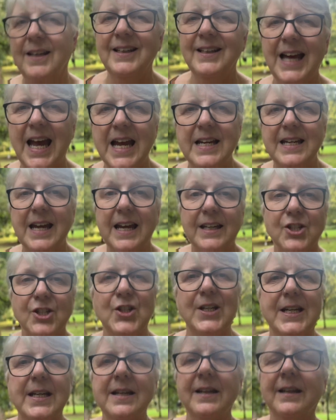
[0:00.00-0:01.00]
A D H
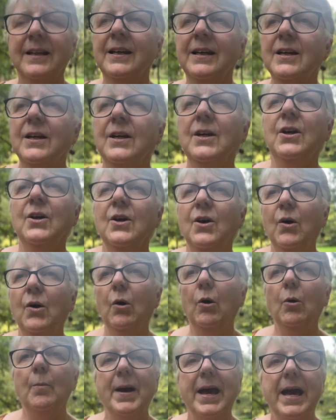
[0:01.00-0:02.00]
D,
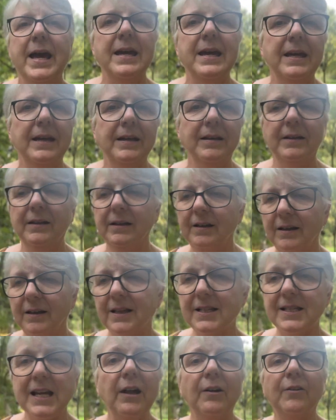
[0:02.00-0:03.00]
or may
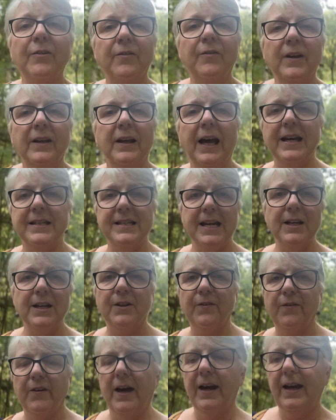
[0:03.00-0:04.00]

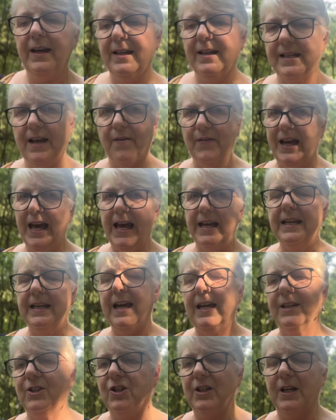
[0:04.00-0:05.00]
self-identify as having A D
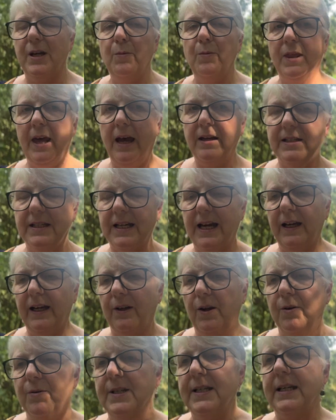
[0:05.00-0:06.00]
H D without a
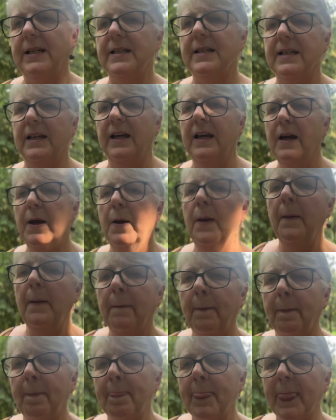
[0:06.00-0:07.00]
diagnosis,
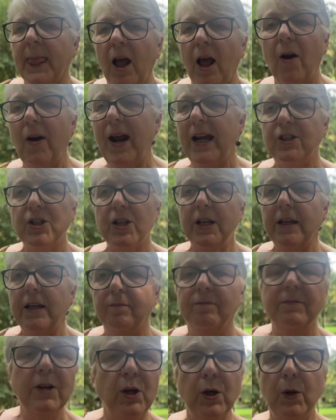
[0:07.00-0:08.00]
or actually
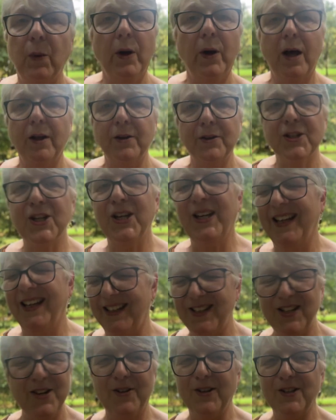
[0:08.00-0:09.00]
who aren't
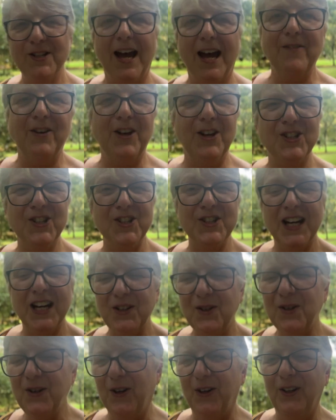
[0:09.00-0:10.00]
neurodivergent at
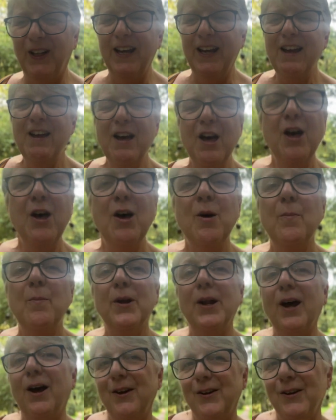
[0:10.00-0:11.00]
all, but
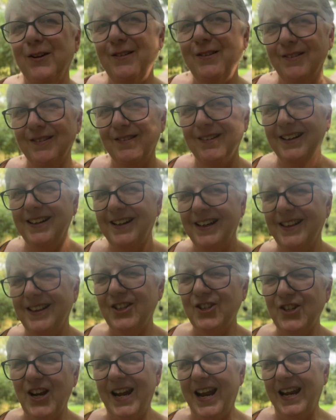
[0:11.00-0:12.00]
aren't in the
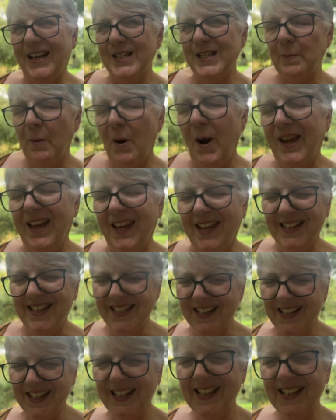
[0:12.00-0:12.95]
Gen X bracket.